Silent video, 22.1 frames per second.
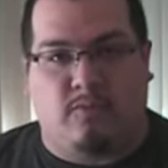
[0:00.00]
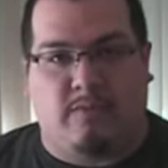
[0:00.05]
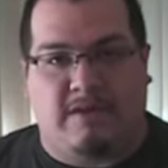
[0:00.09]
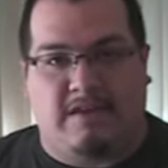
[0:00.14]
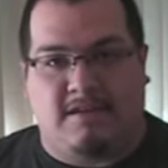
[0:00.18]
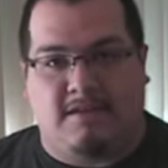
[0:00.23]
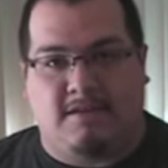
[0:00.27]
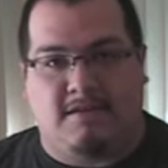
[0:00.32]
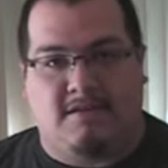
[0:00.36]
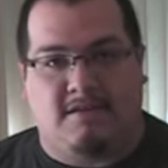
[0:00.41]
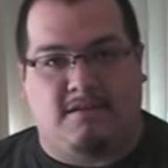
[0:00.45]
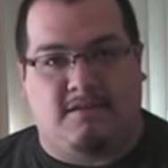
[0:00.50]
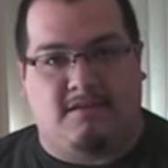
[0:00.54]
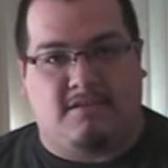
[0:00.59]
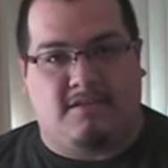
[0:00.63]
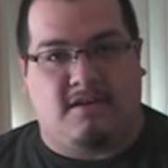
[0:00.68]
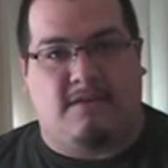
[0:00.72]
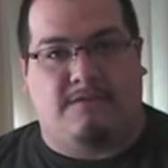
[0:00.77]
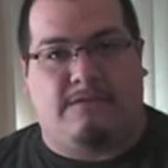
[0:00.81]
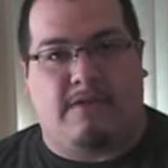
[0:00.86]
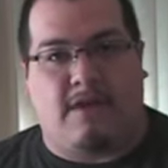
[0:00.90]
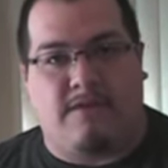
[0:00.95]
oak,
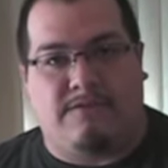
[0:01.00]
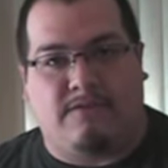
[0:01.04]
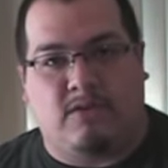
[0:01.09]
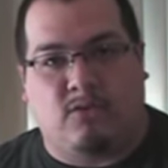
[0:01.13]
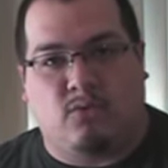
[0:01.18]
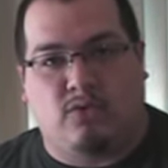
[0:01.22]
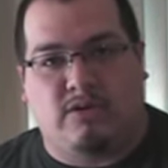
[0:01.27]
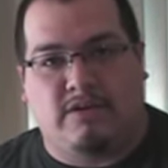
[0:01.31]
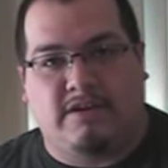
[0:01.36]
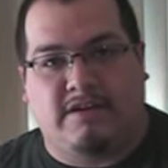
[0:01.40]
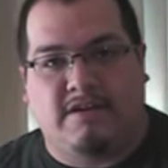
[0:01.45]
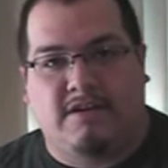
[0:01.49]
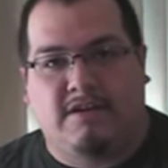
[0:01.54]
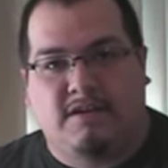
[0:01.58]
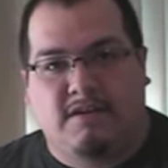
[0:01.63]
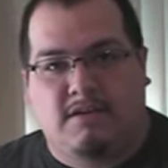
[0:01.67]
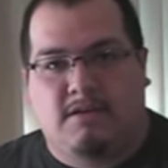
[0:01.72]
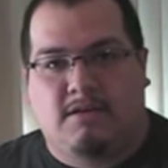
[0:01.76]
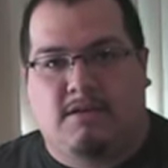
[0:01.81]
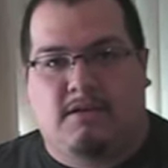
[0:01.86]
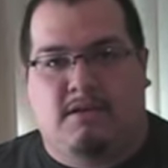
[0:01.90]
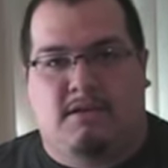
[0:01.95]
being a tough, heavy
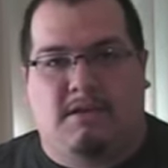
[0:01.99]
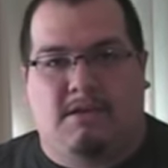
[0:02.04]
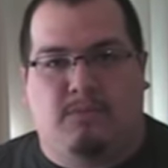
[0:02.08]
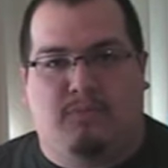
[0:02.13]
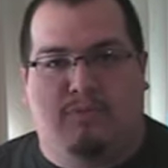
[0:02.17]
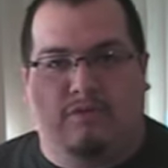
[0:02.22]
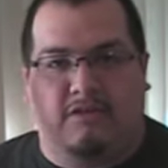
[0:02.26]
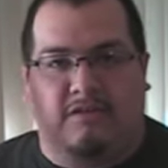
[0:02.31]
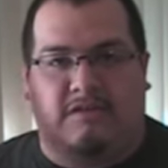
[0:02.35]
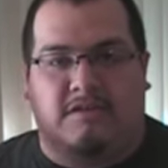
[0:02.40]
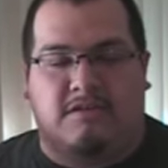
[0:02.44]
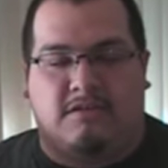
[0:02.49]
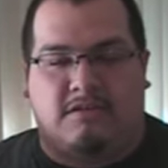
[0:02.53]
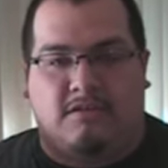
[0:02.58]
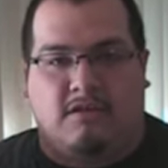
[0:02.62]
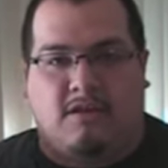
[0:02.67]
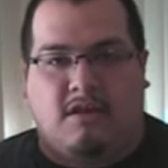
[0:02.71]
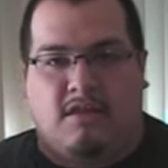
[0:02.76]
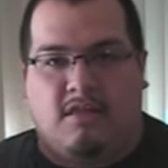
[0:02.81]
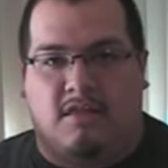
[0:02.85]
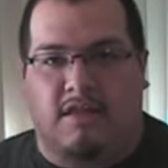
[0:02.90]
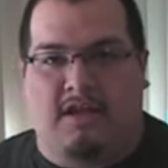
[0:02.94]
wood,
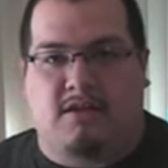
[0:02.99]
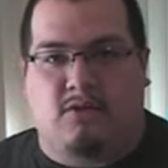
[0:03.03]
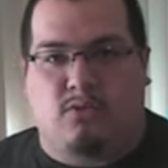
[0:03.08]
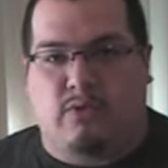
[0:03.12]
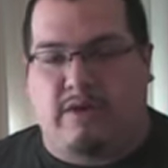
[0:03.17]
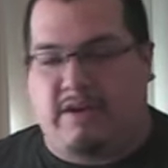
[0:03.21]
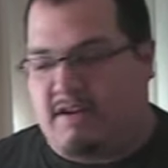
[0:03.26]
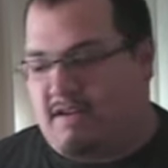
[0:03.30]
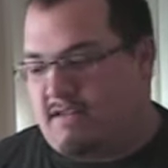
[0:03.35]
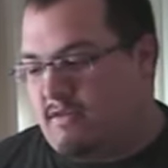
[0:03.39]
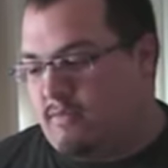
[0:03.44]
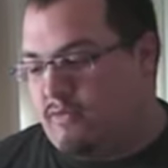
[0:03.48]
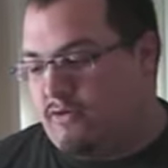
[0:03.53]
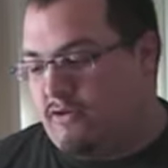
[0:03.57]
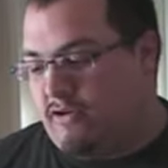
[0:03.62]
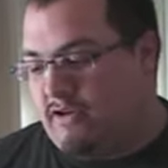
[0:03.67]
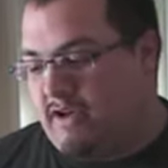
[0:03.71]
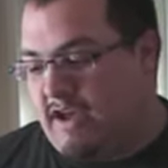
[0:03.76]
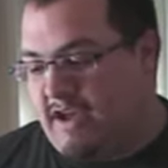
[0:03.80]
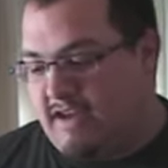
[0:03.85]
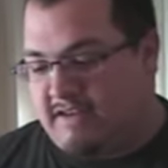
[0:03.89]
puts a lot of weight on the